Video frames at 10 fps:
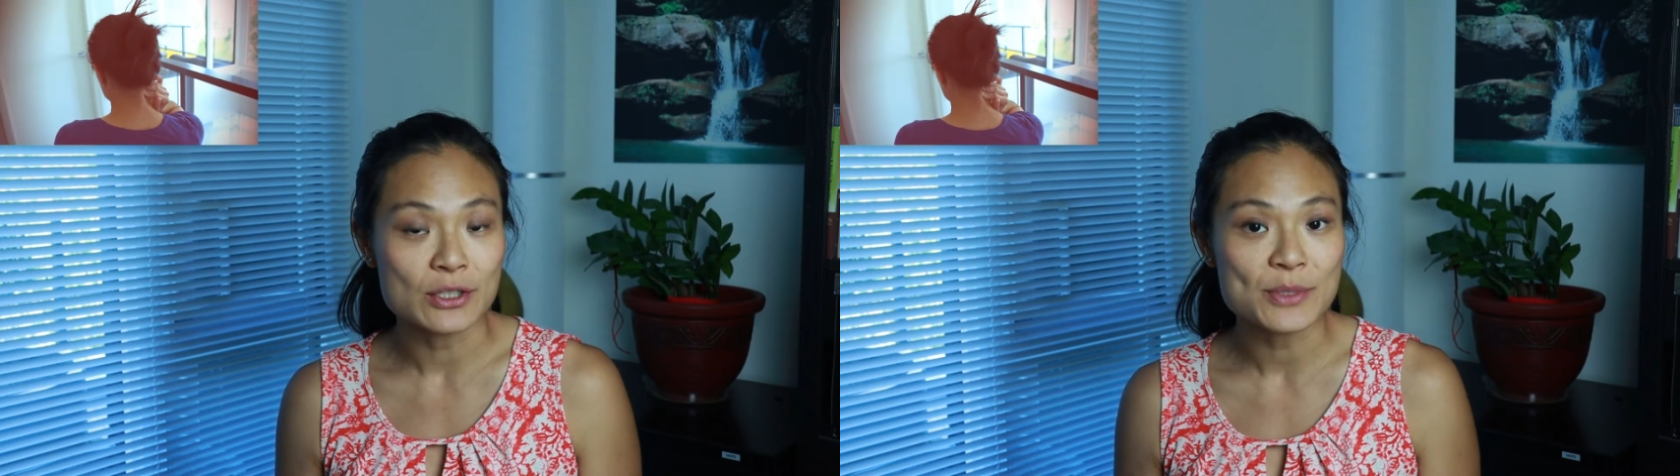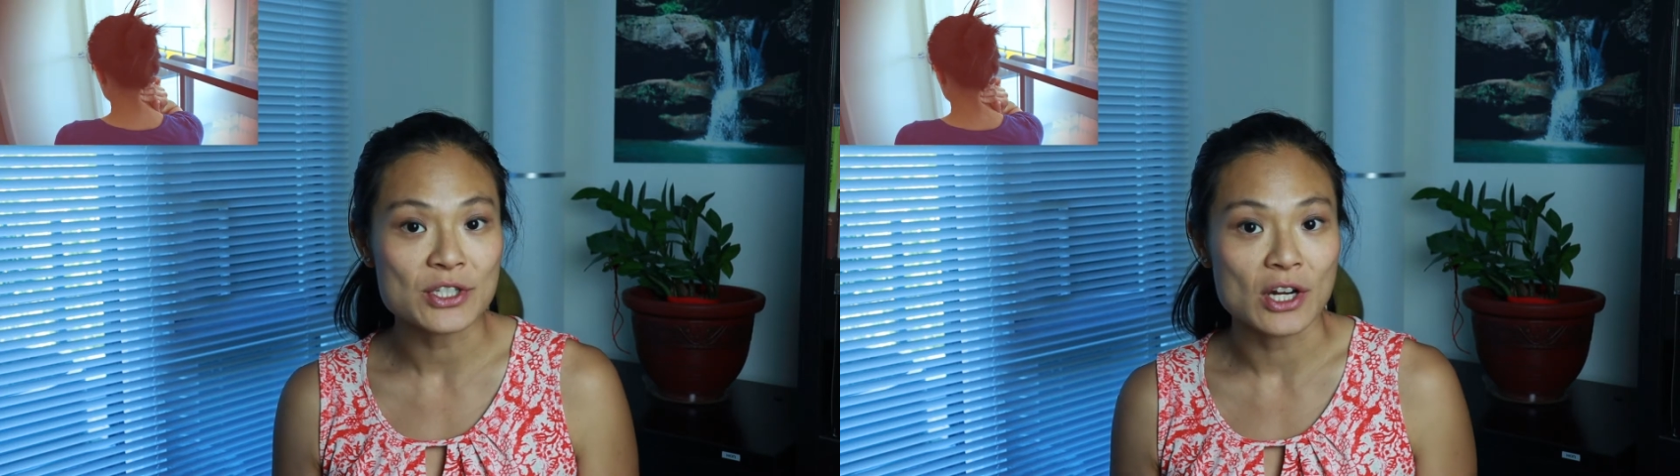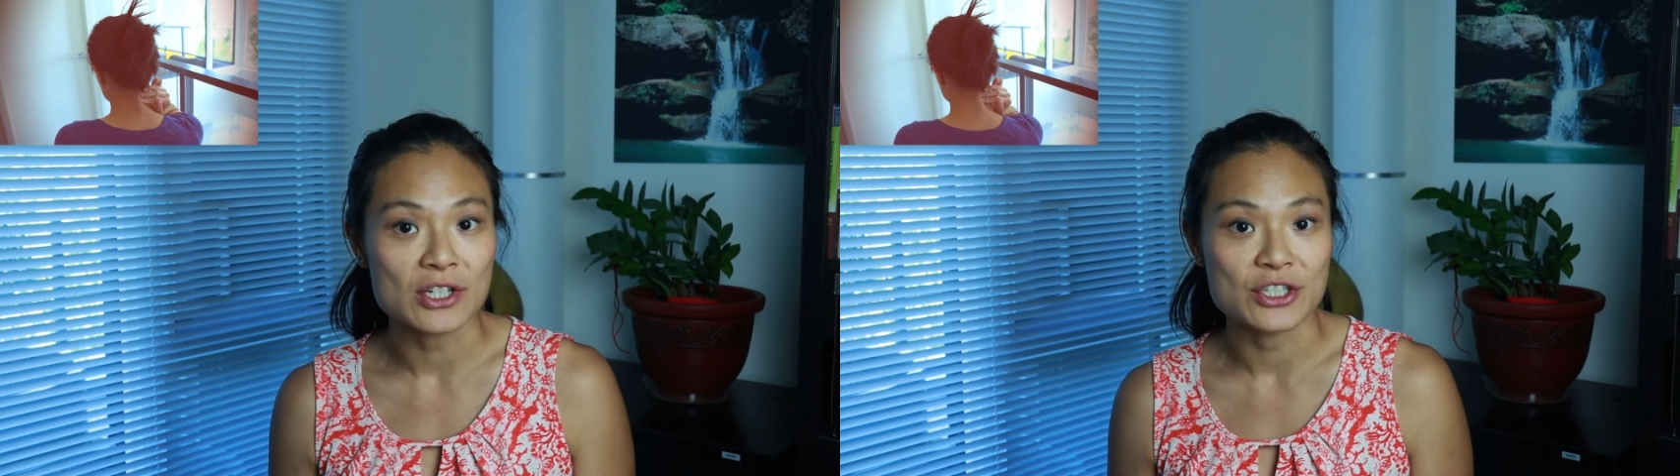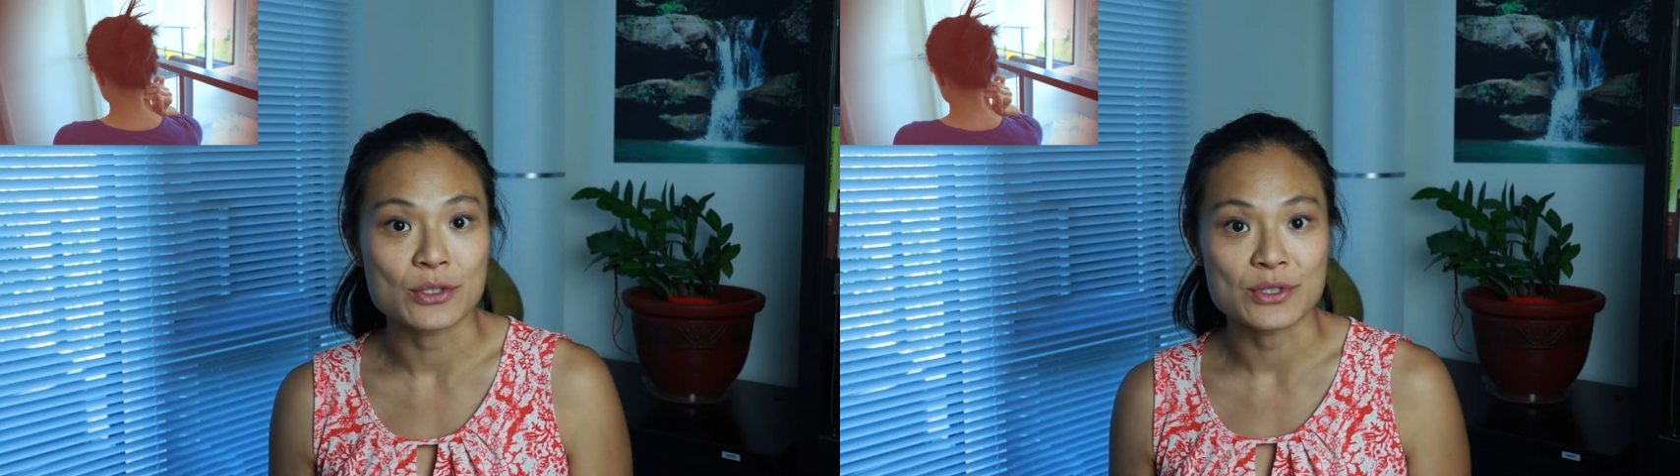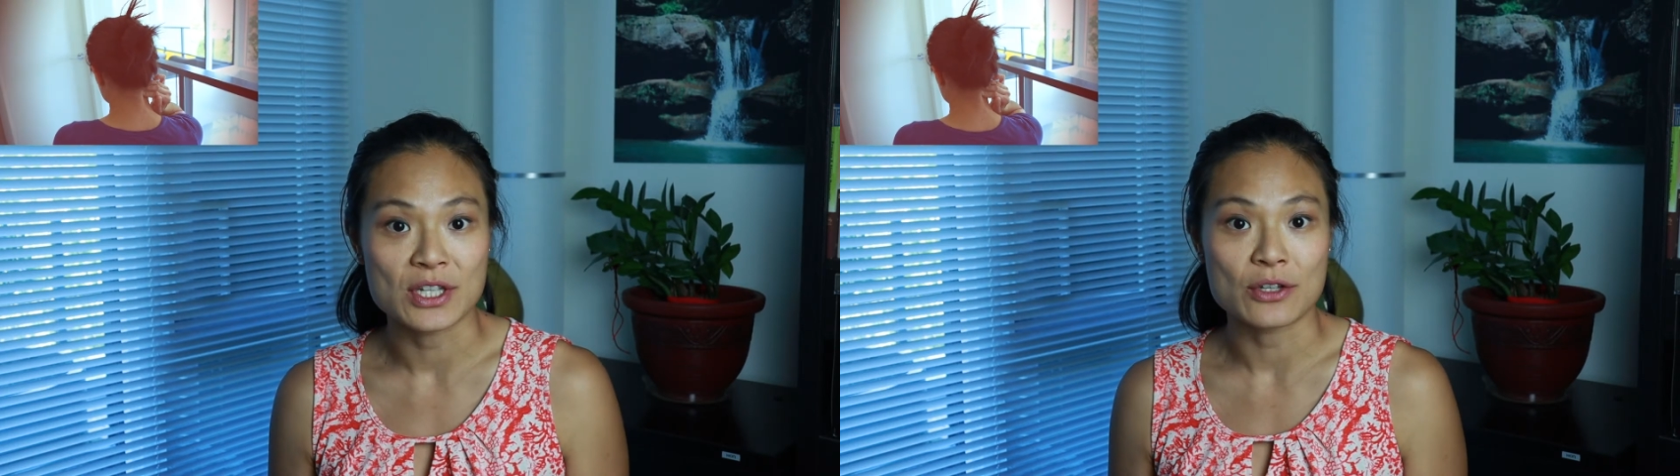massage
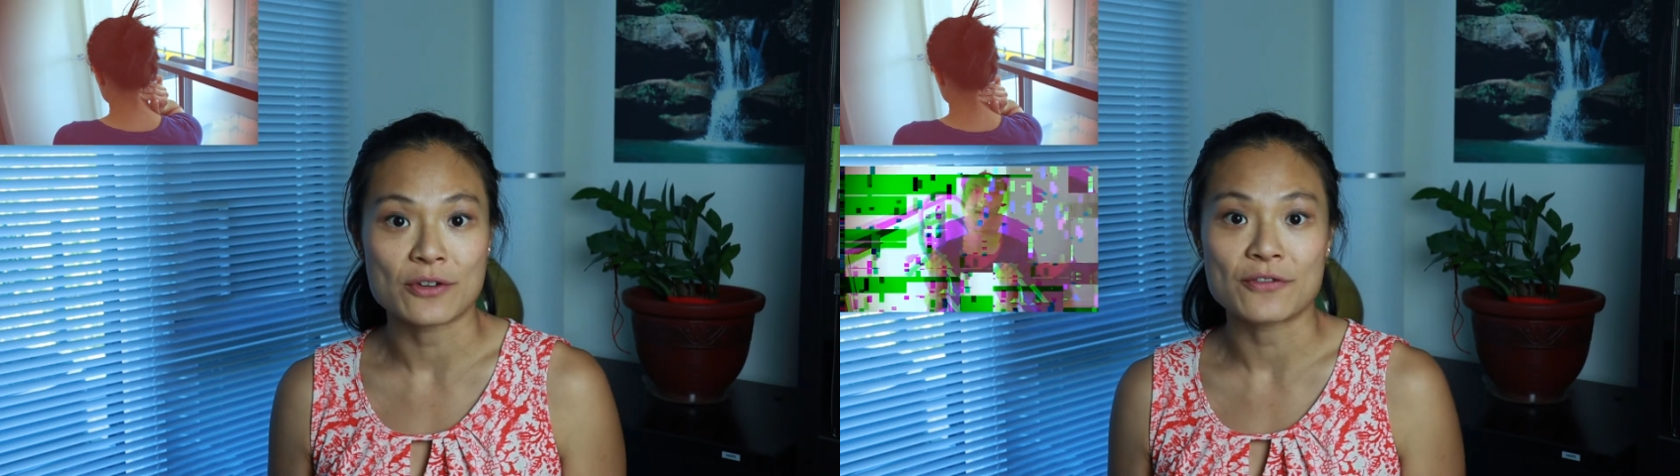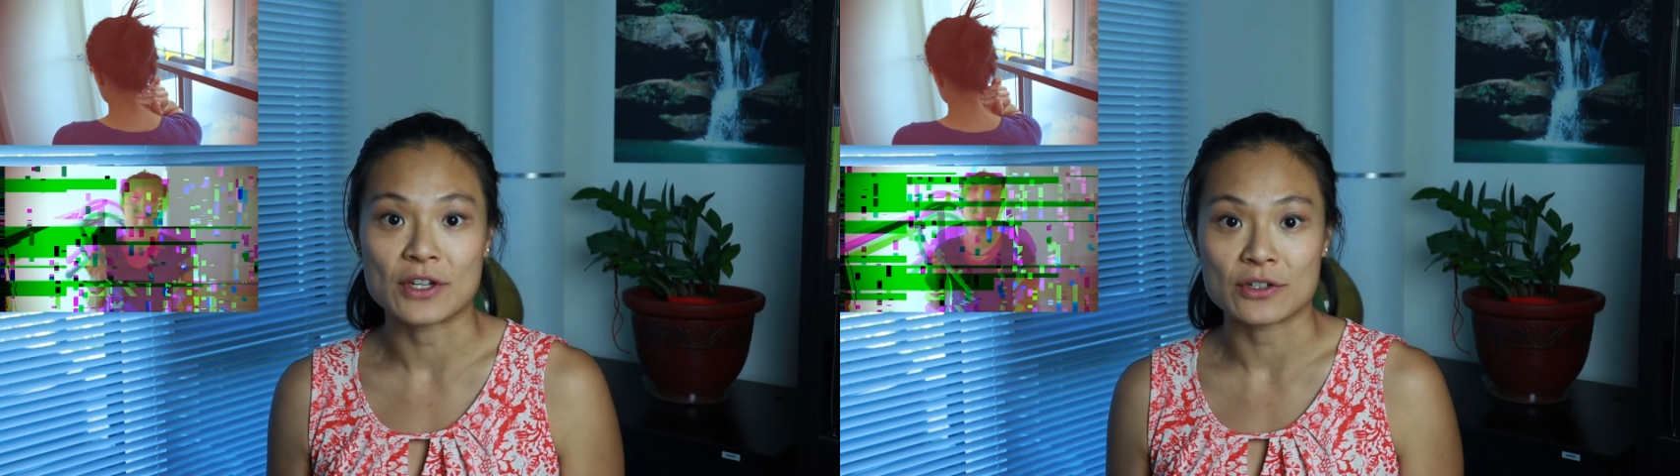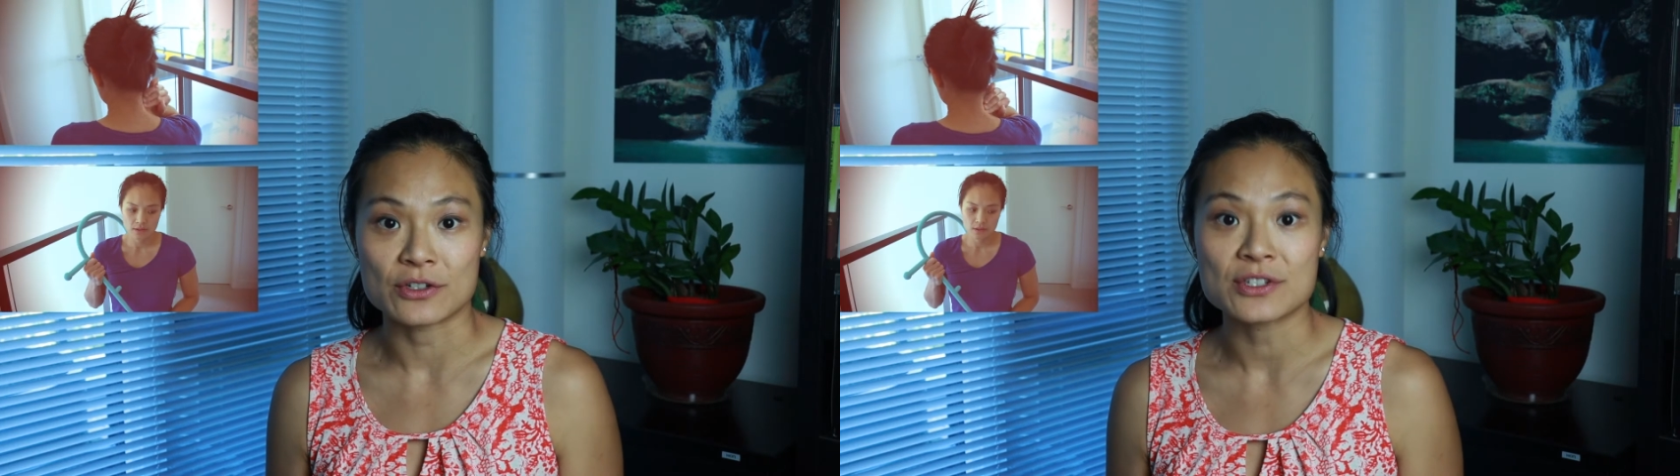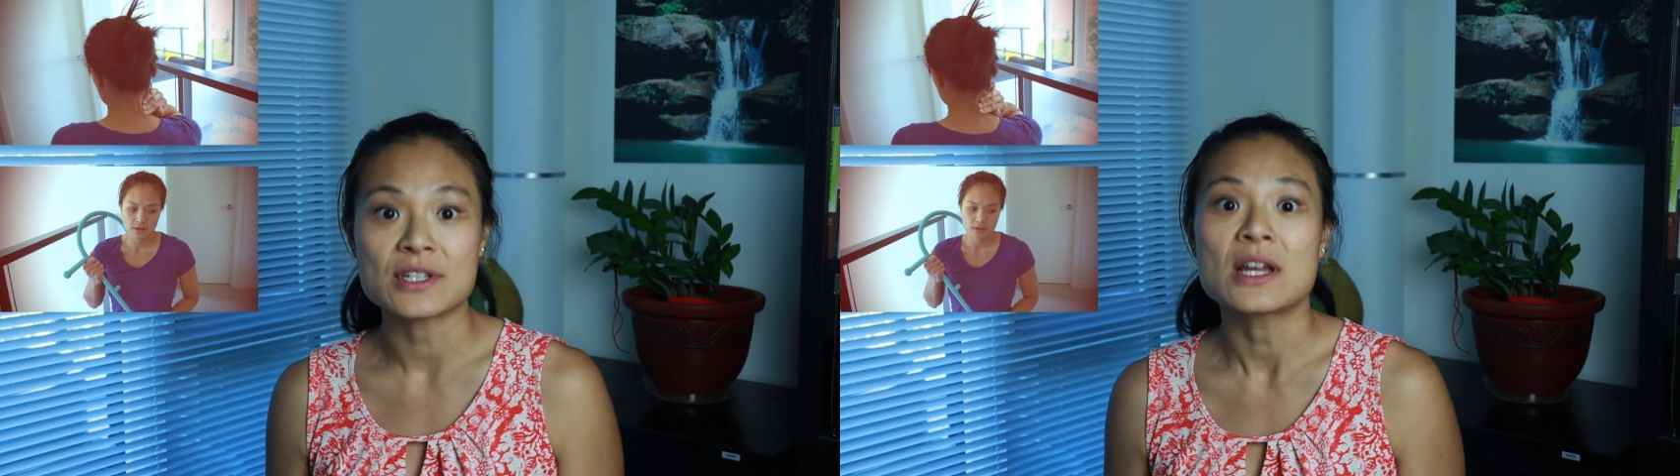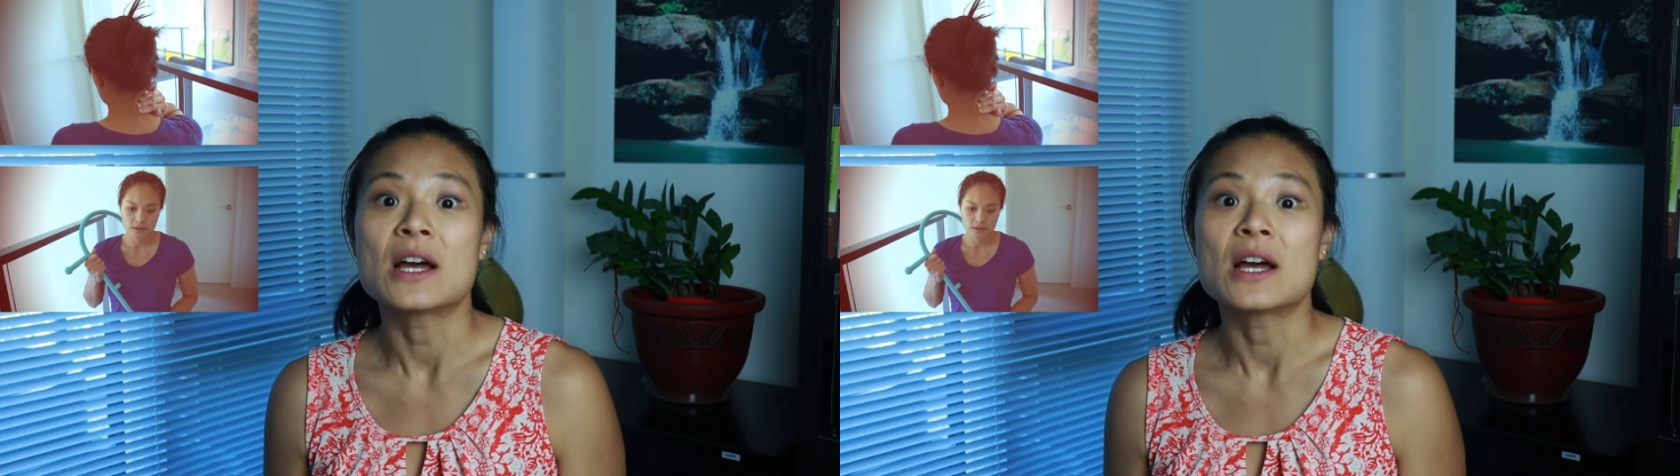using your fingers,